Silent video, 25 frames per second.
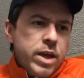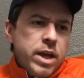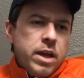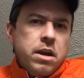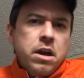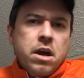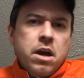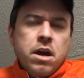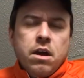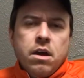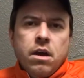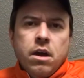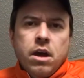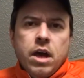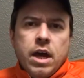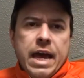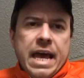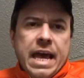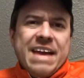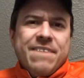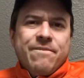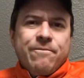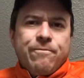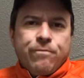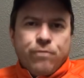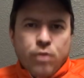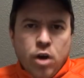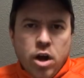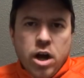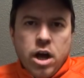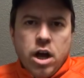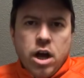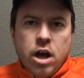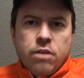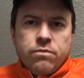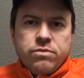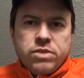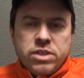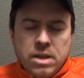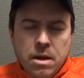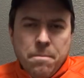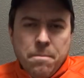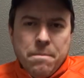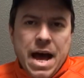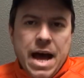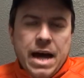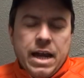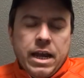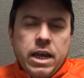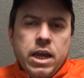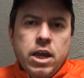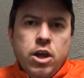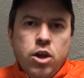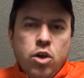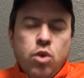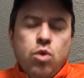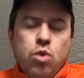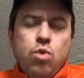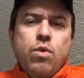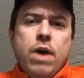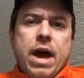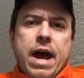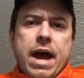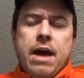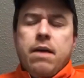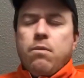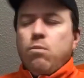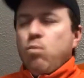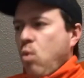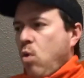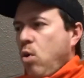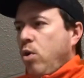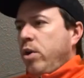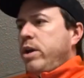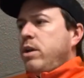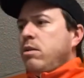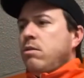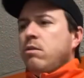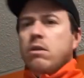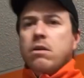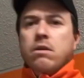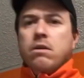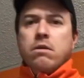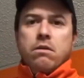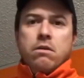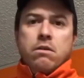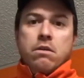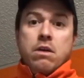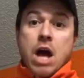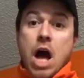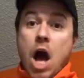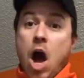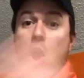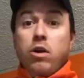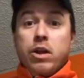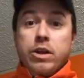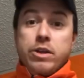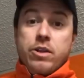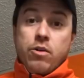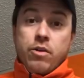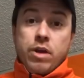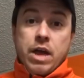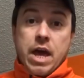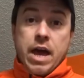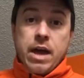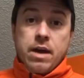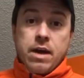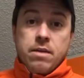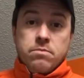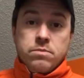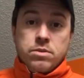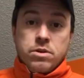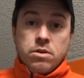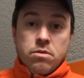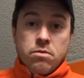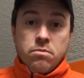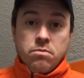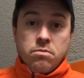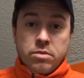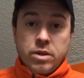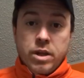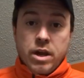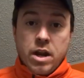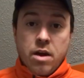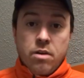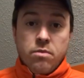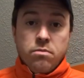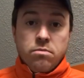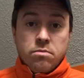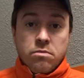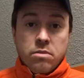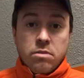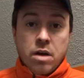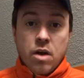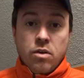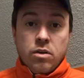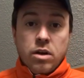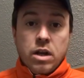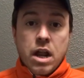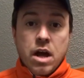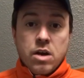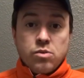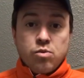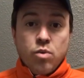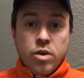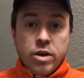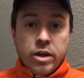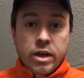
in front of somebody who had won all of their games or, only lost 1 game?